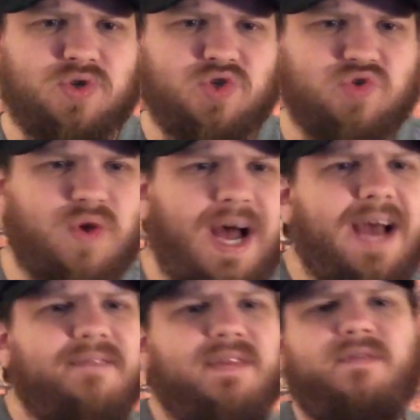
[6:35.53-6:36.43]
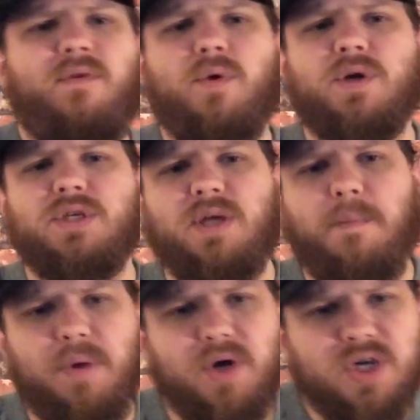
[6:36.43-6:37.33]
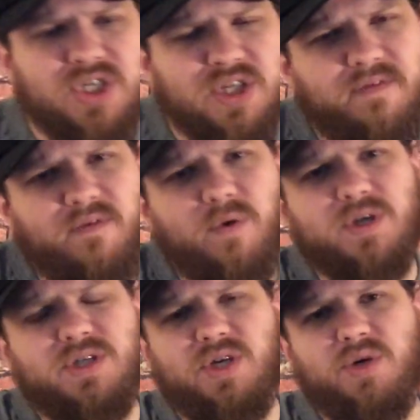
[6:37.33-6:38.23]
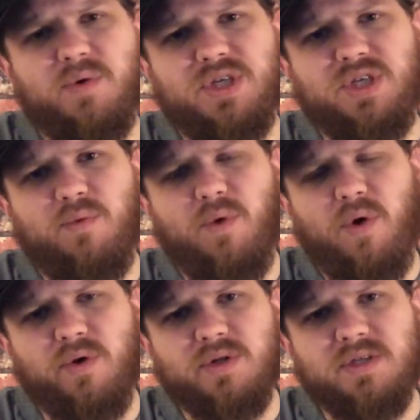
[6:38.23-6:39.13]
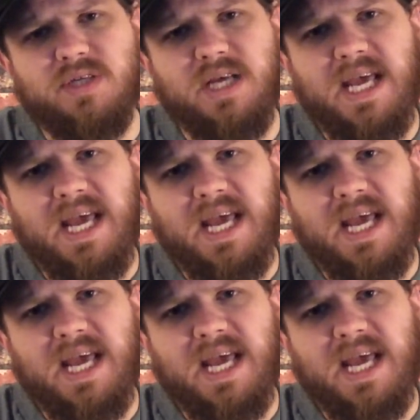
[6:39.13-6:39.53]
drive the Force, to push the Force to do what she wants.